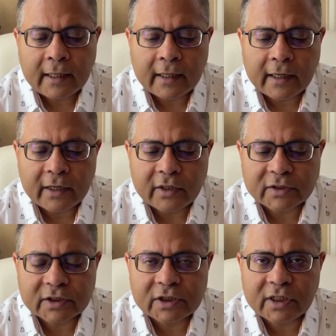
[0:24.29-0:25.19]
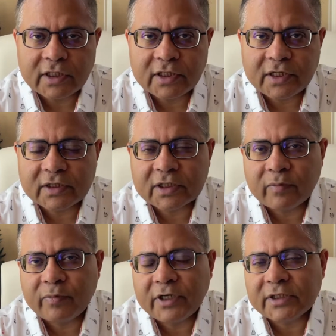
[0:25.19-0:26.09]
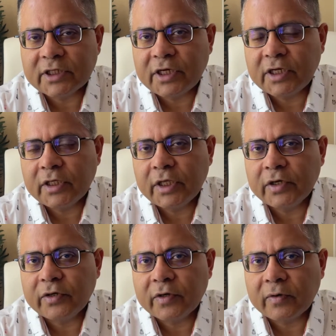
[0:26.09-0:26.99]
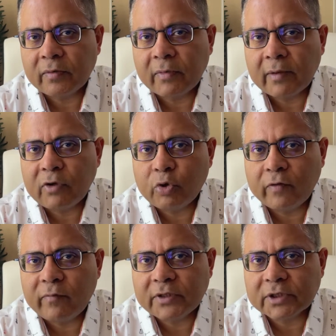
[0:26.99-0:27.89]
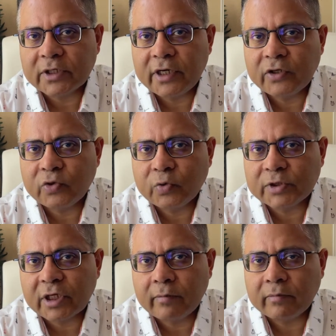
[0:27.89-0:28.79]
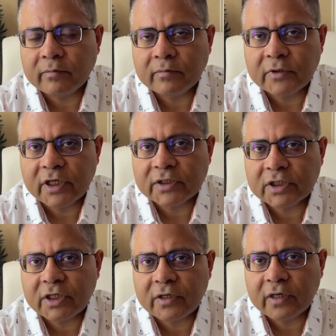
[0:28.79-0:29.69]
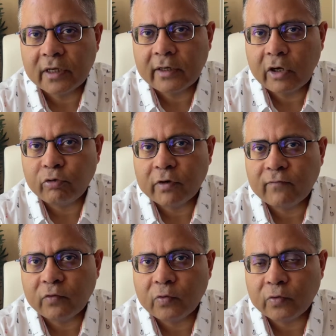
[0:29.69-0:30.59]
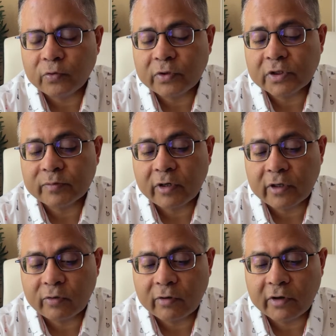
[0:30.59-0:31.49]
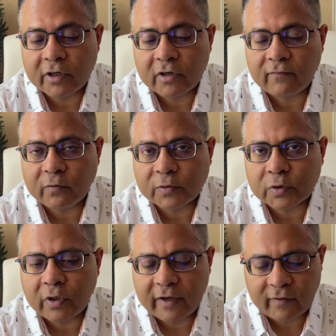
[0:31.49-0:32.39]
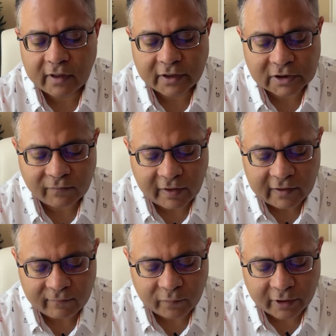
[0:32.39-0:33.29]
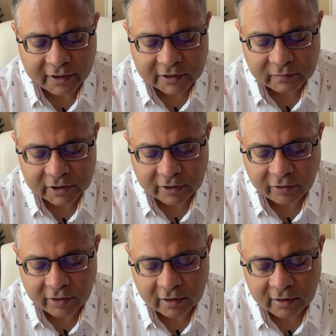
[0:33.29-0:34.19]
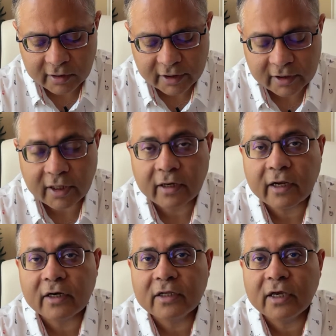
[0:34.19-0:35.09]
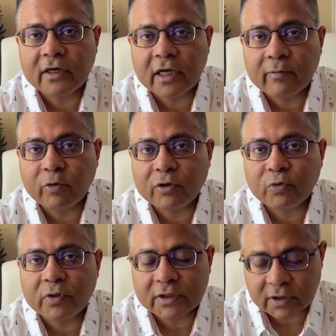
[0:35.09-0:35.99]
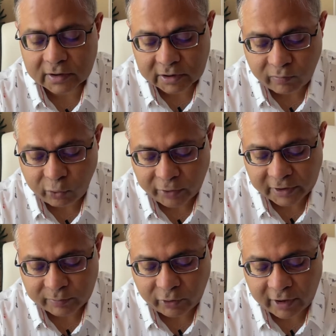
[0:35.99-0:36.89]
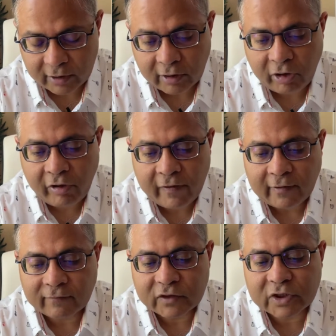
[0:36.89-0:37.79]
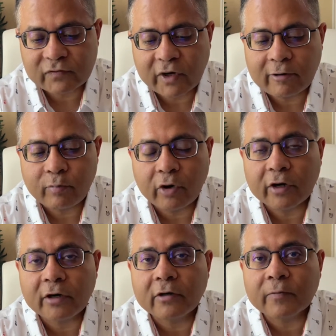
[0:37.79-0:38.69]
And essentially there is some pre-screening here. Maybe you have been screened through some testing and now you have to go to this particular interview. So I will list five points which are critical and then at the end I am going to discuss a bonus point which is very important.